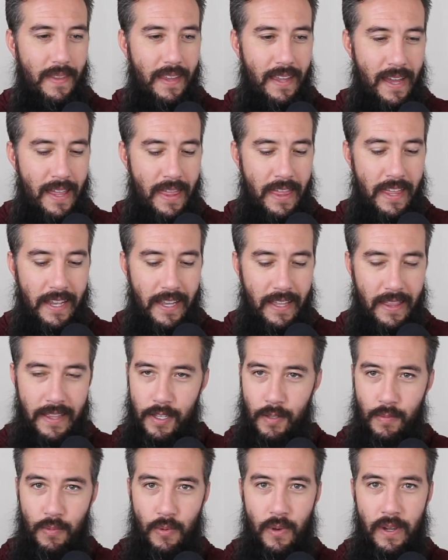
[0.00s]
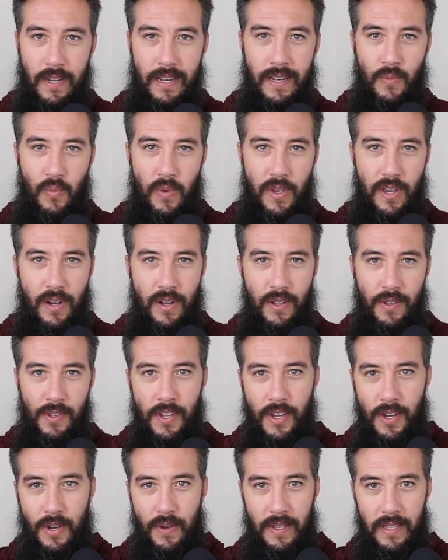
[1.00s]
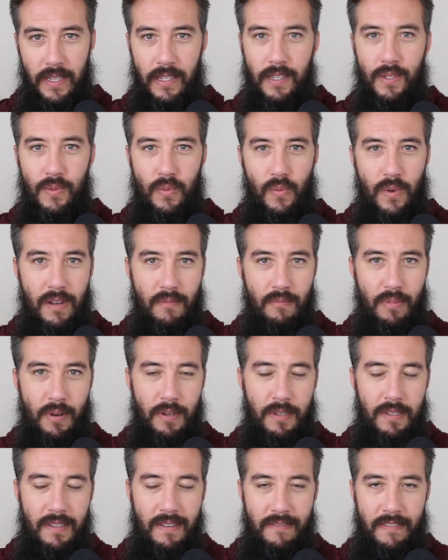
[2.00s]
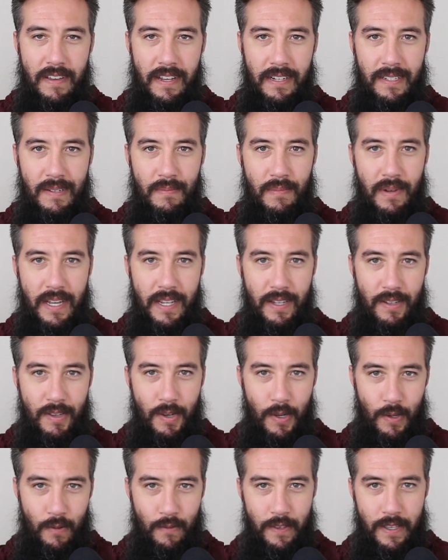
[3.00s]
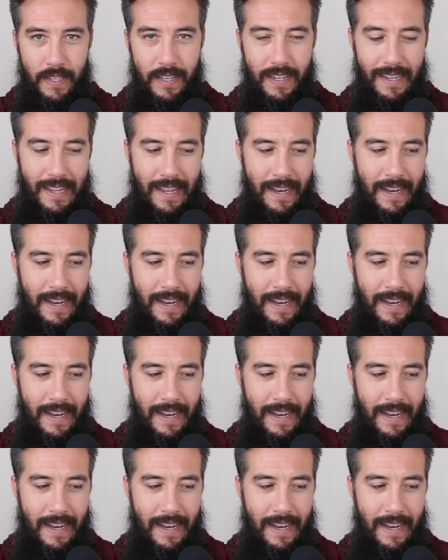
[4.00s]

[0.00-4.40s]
I think at this point we all know at least one person affected by COVID,